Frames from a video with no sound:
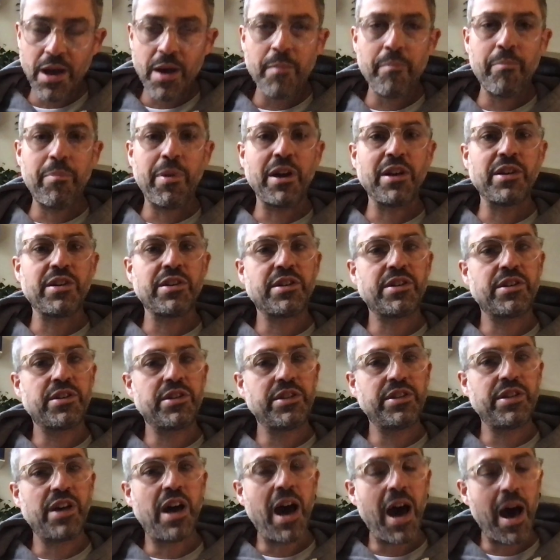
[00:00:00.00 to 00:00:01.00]
but
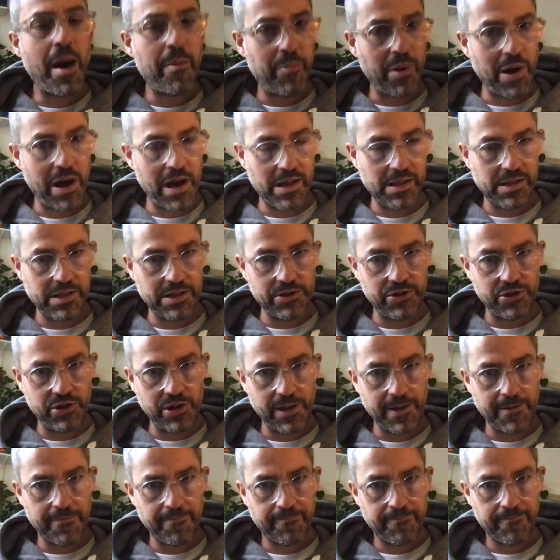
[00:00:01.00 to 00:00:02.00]
topology.